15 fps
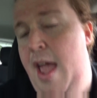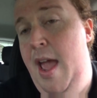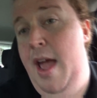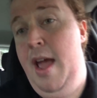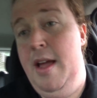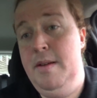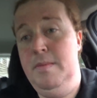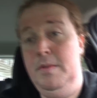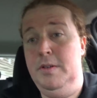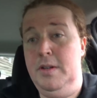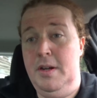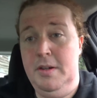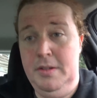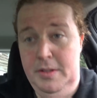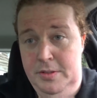and
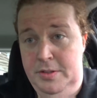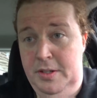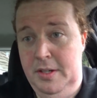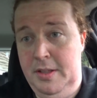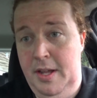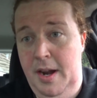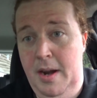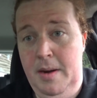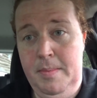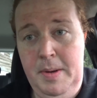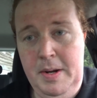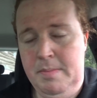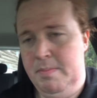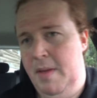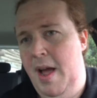we'll go to the trunk later,
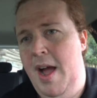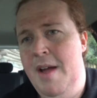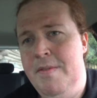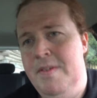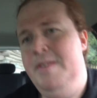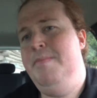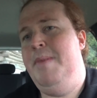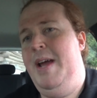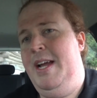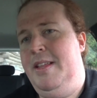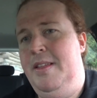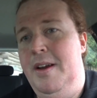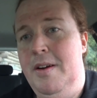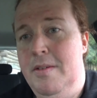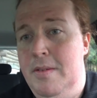but I've run
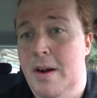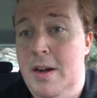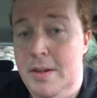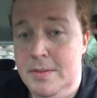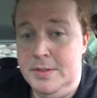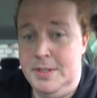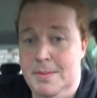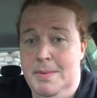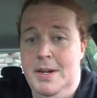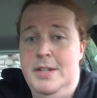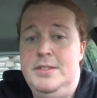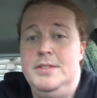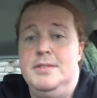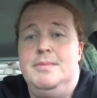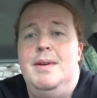back there while someone
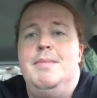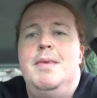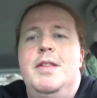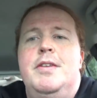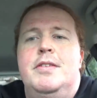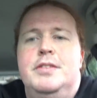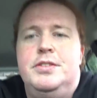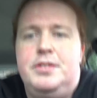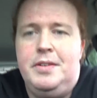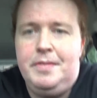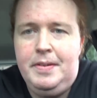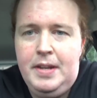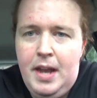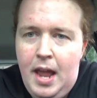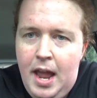else, my mother, has
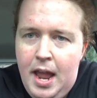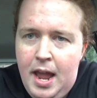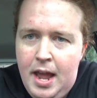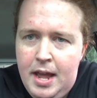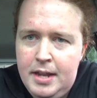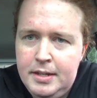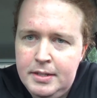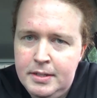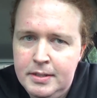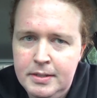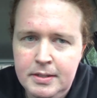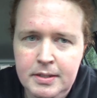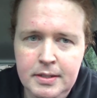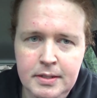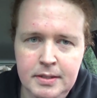driven, and
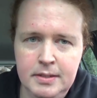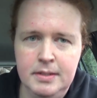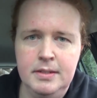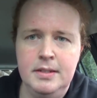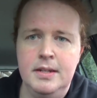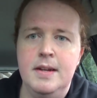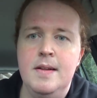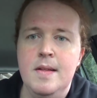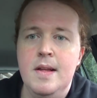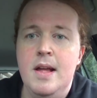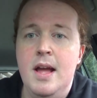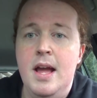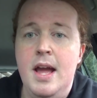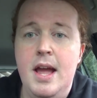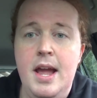
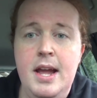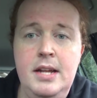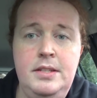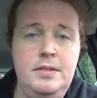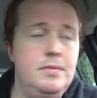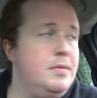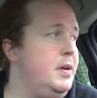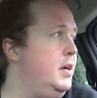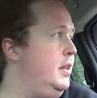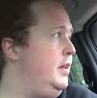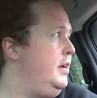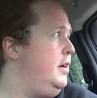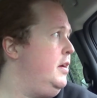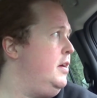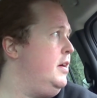it's
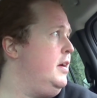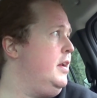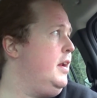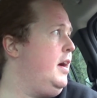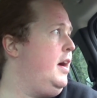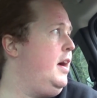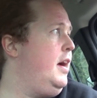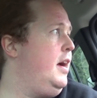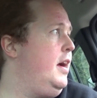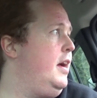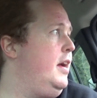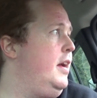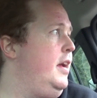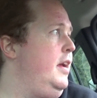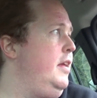really good.
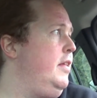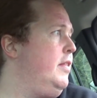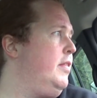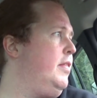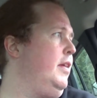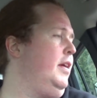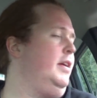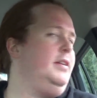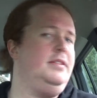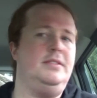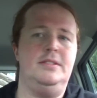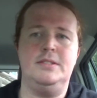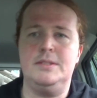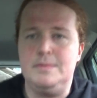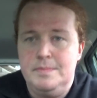I think
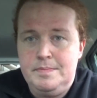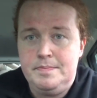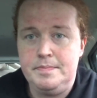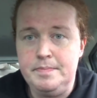it's